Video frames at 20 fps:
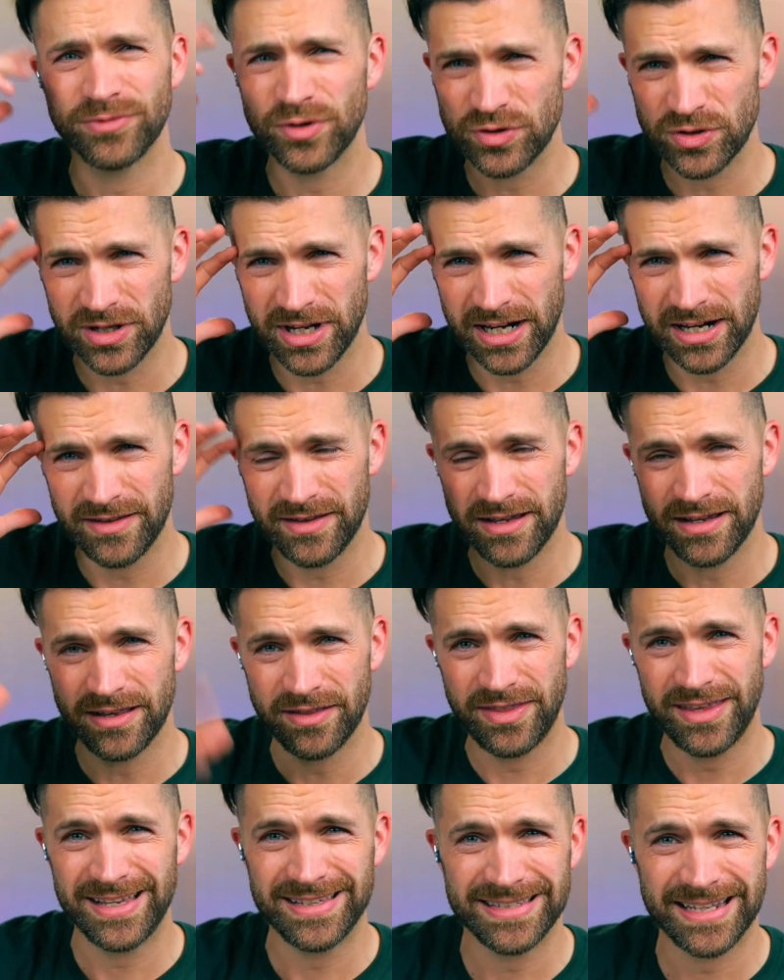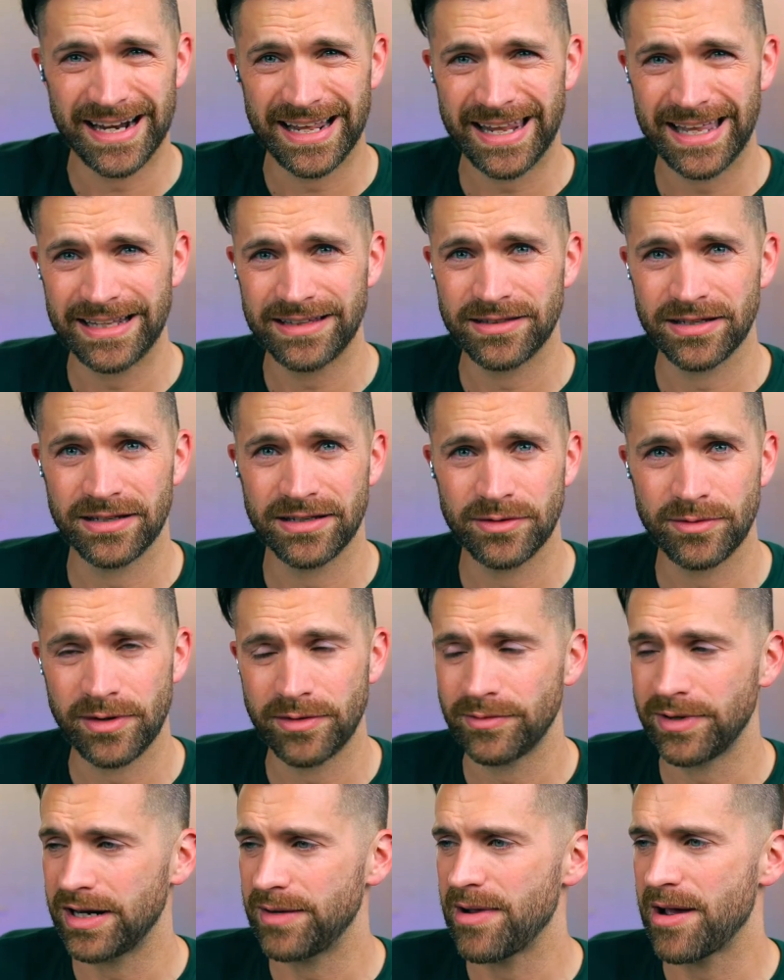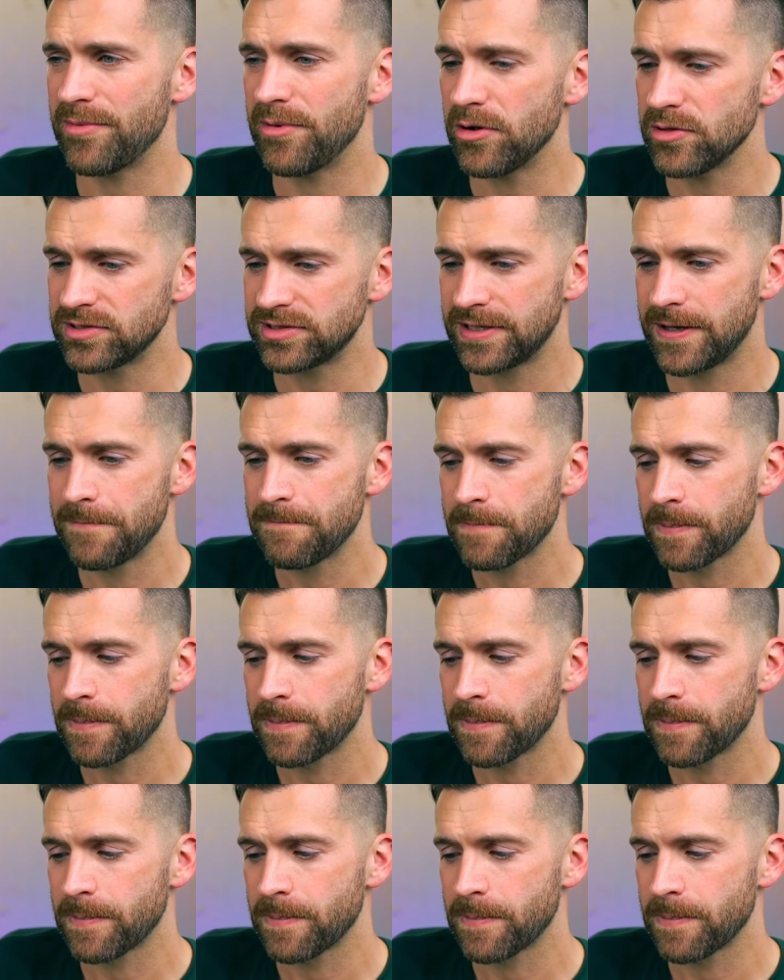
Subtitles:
Those are kind of the things that I like to write about most.